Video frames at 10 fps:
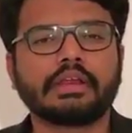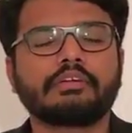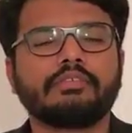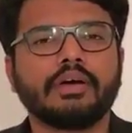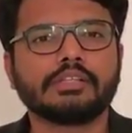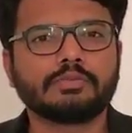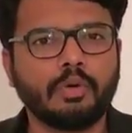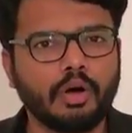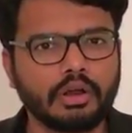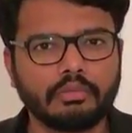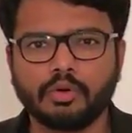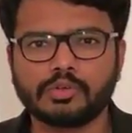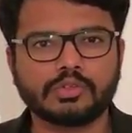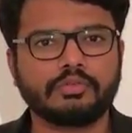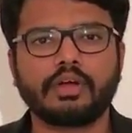require small
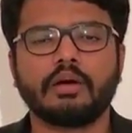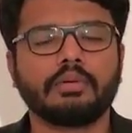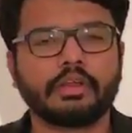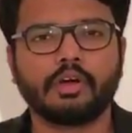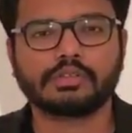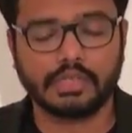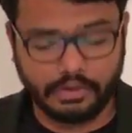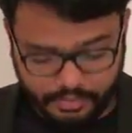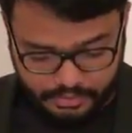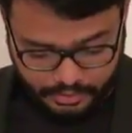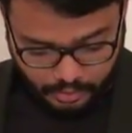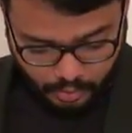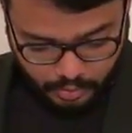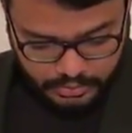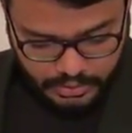amounts of carbon dioxide for their
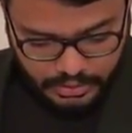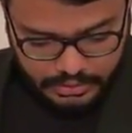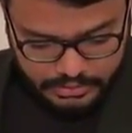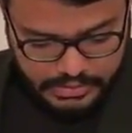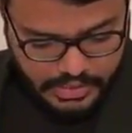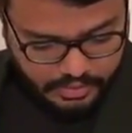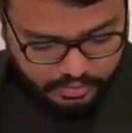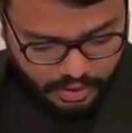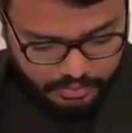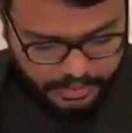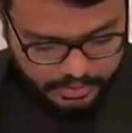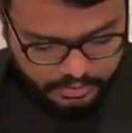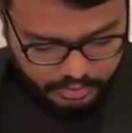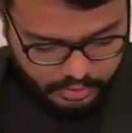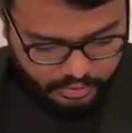growth. This requirement is
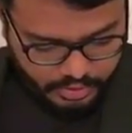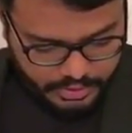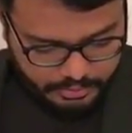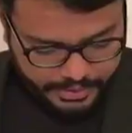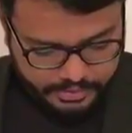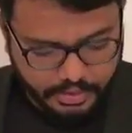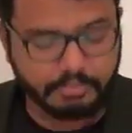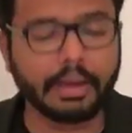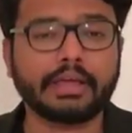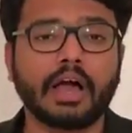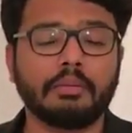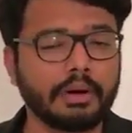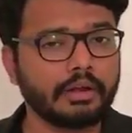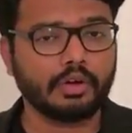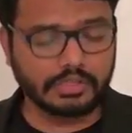usually met by carbon
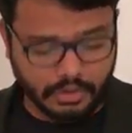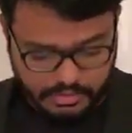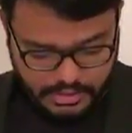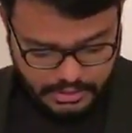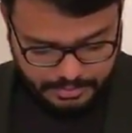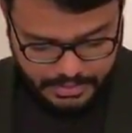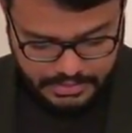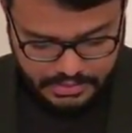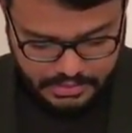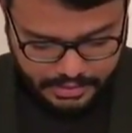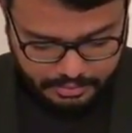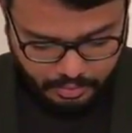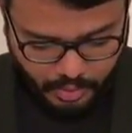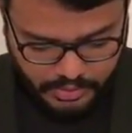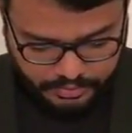dioxide which is present in the
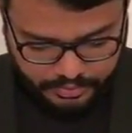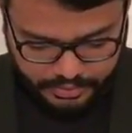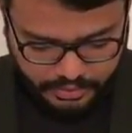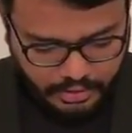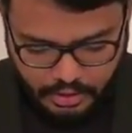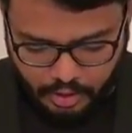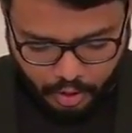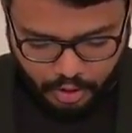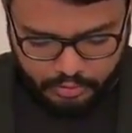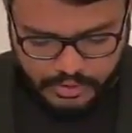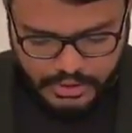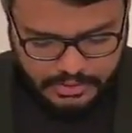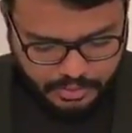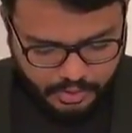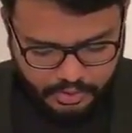atmosphere or which is
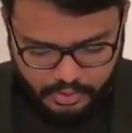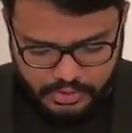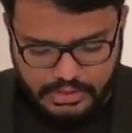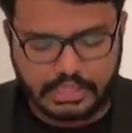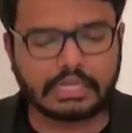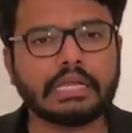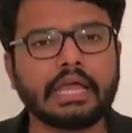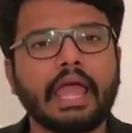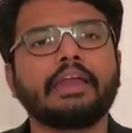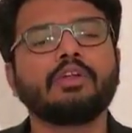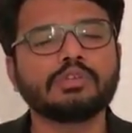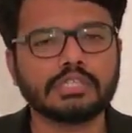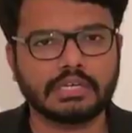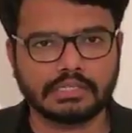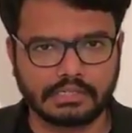produced
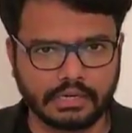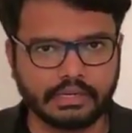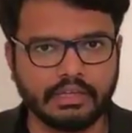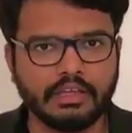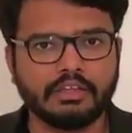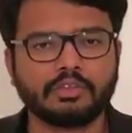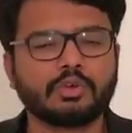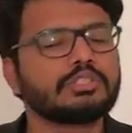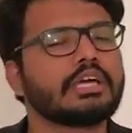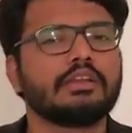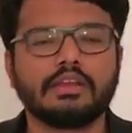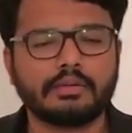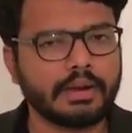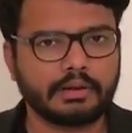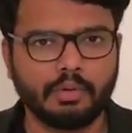endogenously through cellular
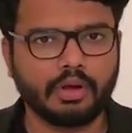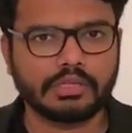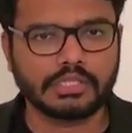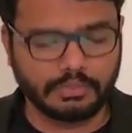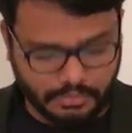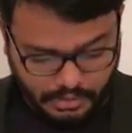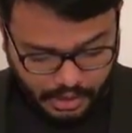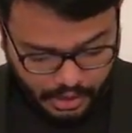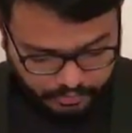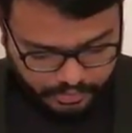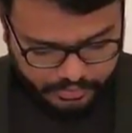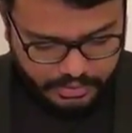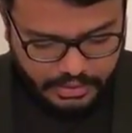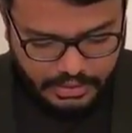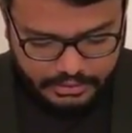metabolism.
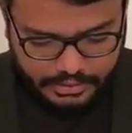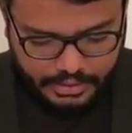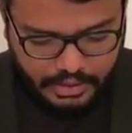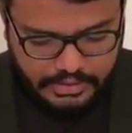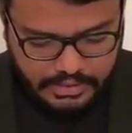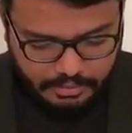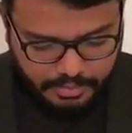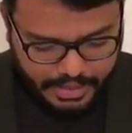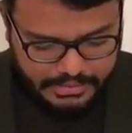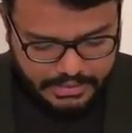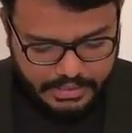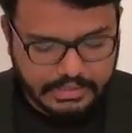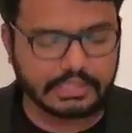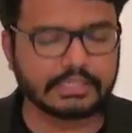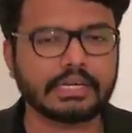However, there are some bacteria
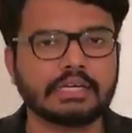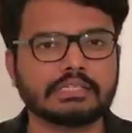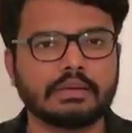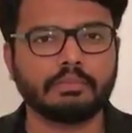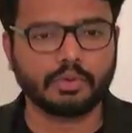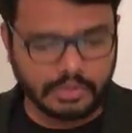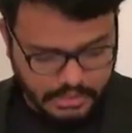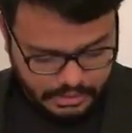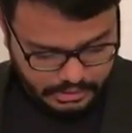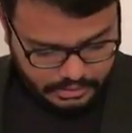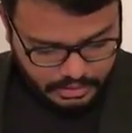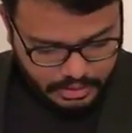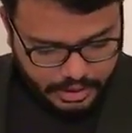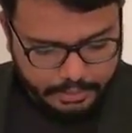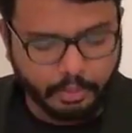such as Brucella
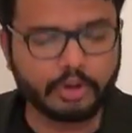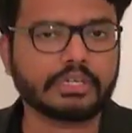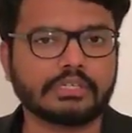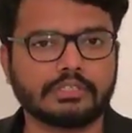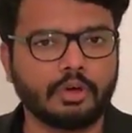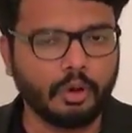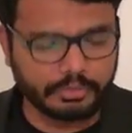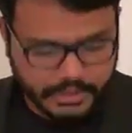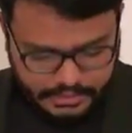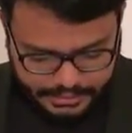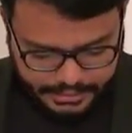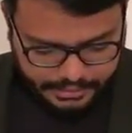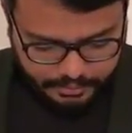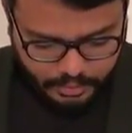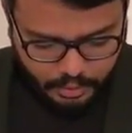abortus, option
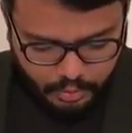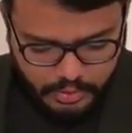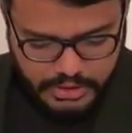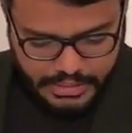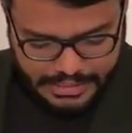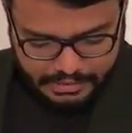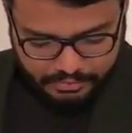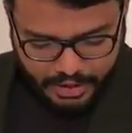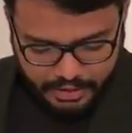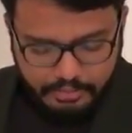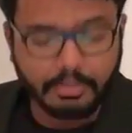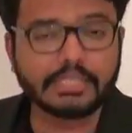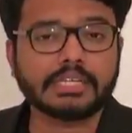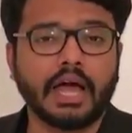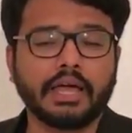D, which require much
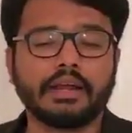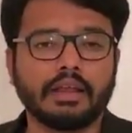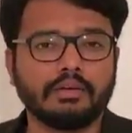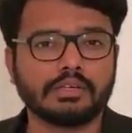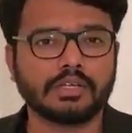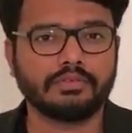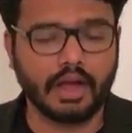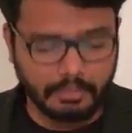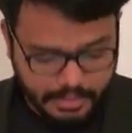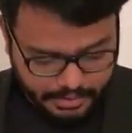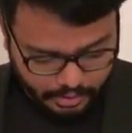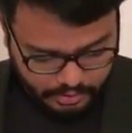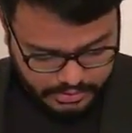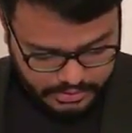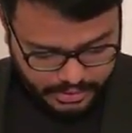higher levels of carbon
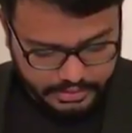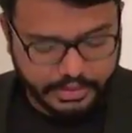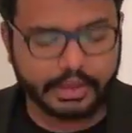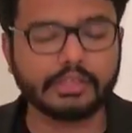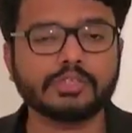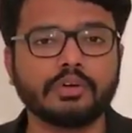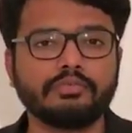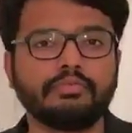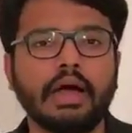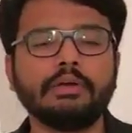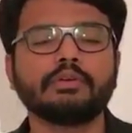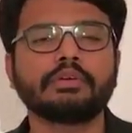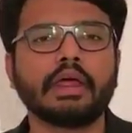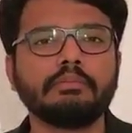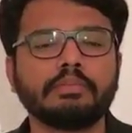dioxide in the range of 5 to
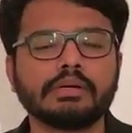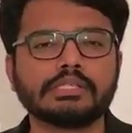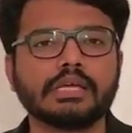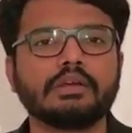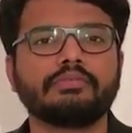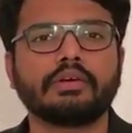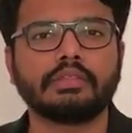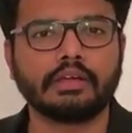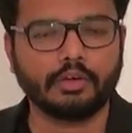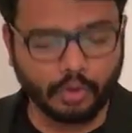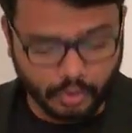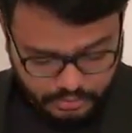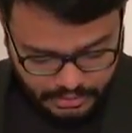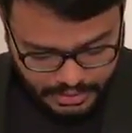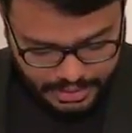10% for their growth,
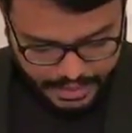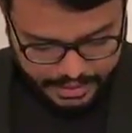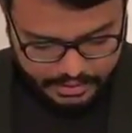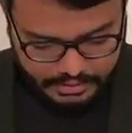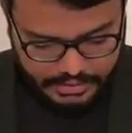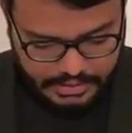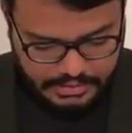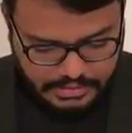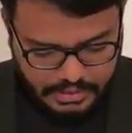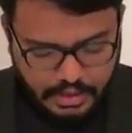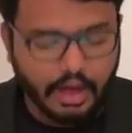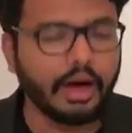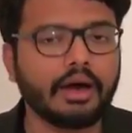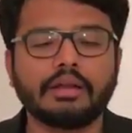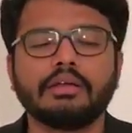and these
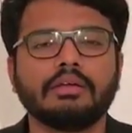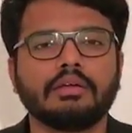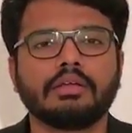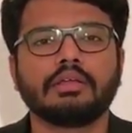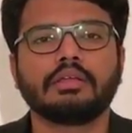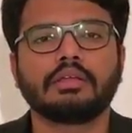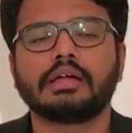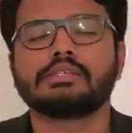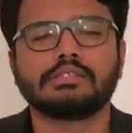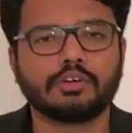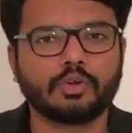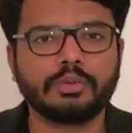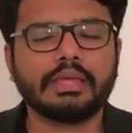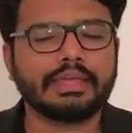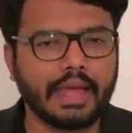are considered to
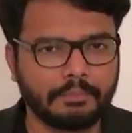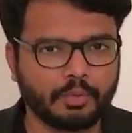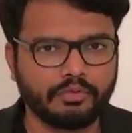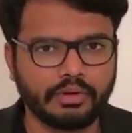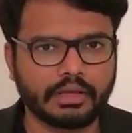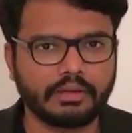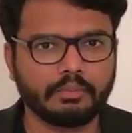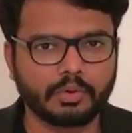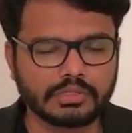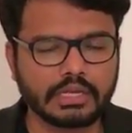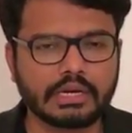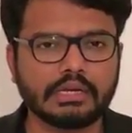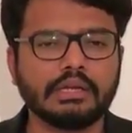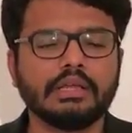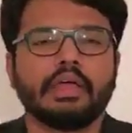be capnophilic.
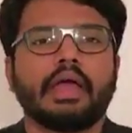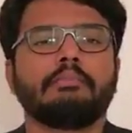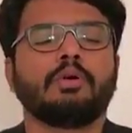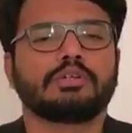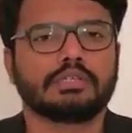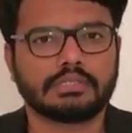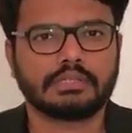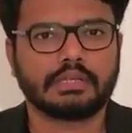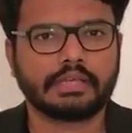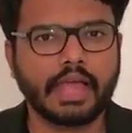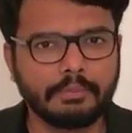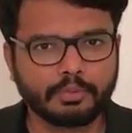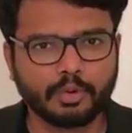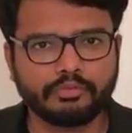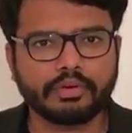Brucella abortus,
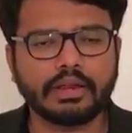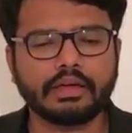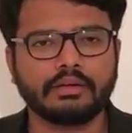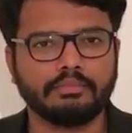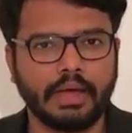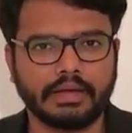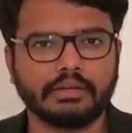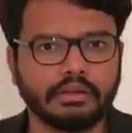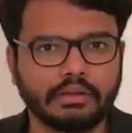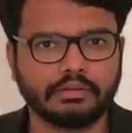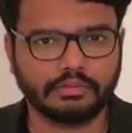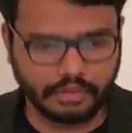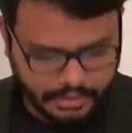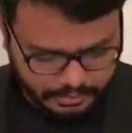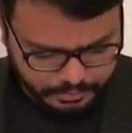capnophilic bacteria,
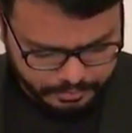right?